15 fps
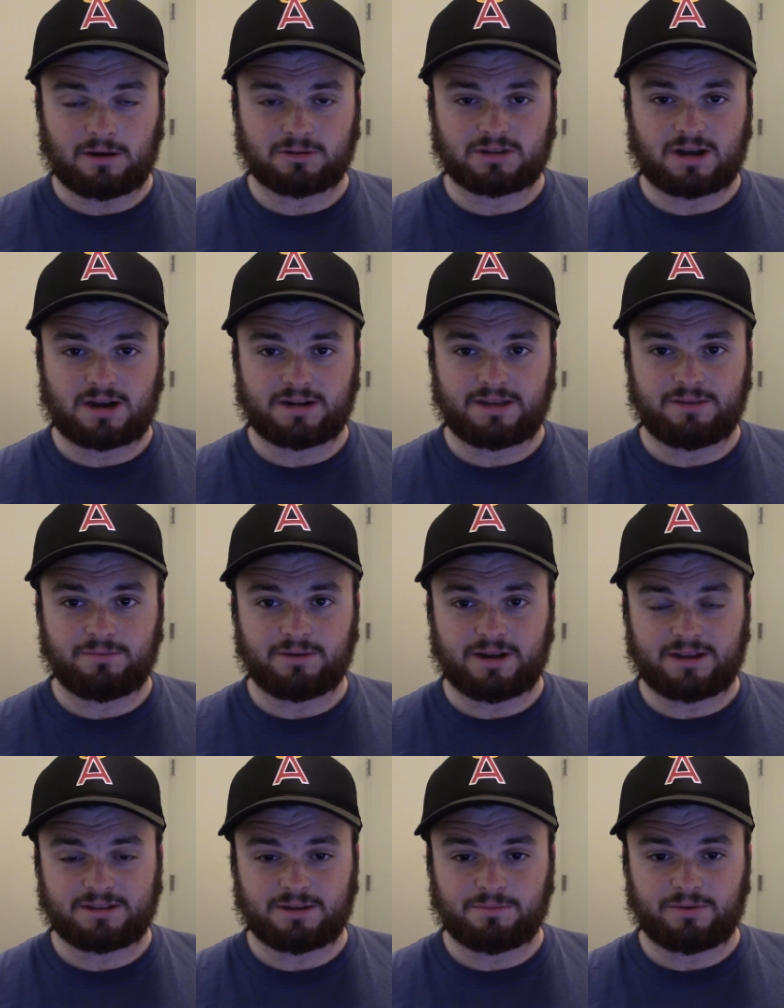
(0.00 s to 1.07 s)
Ohtani would
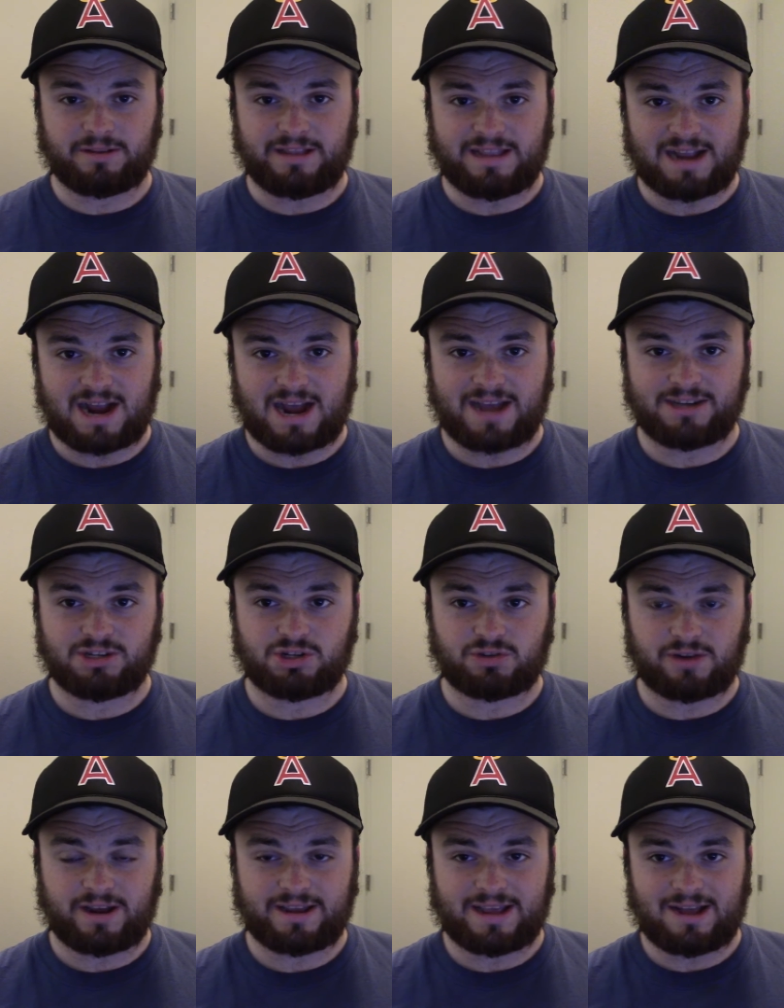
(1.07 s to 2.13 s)
end up with nine
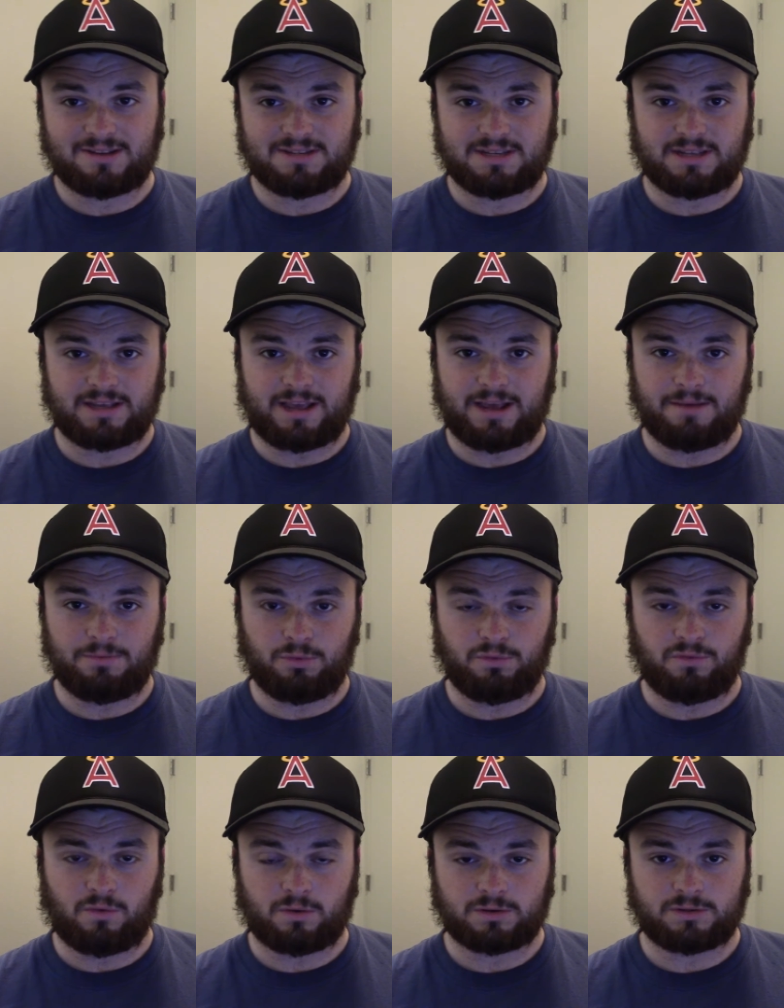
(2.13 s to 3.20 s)
strikeouts in the game through
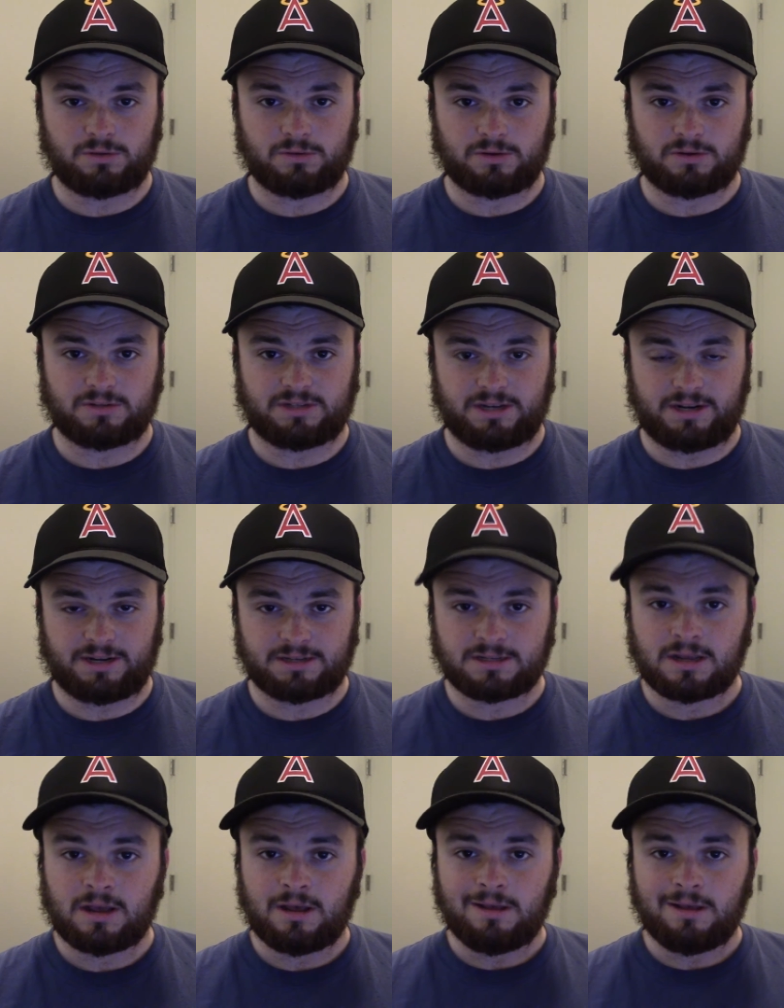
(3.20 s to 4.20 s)
four and two thirds innings.